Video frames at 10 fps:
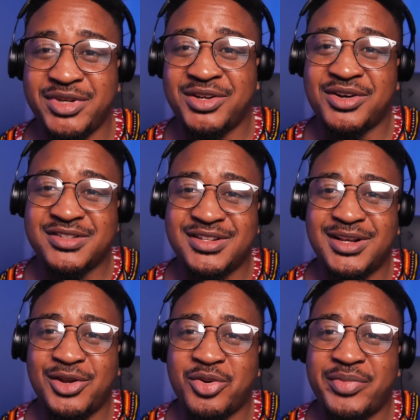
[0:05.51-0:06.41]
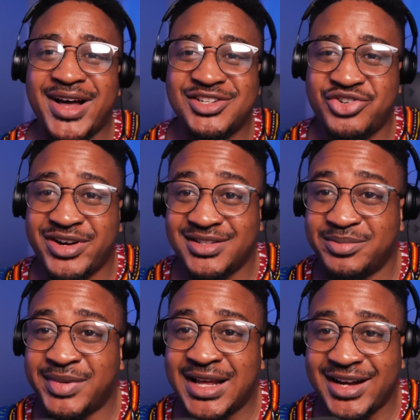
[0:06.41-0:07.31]
because Cleopatra is
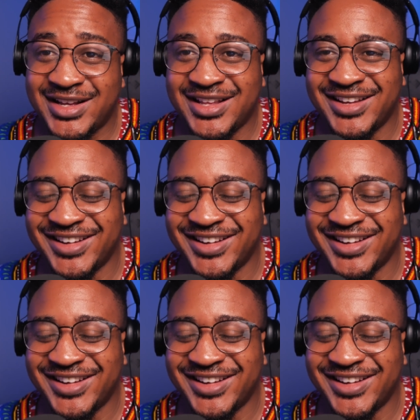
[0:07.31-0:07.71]
black.